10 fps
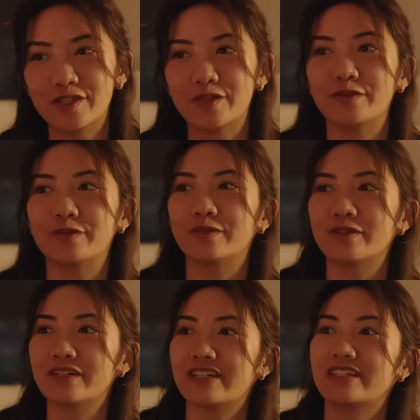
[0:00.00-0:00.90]
to
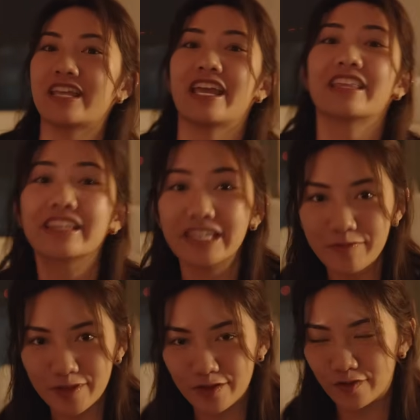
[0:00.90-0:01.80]
take the
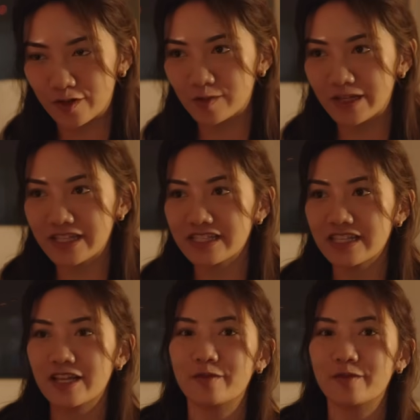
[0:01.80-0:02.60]
leap in the first place.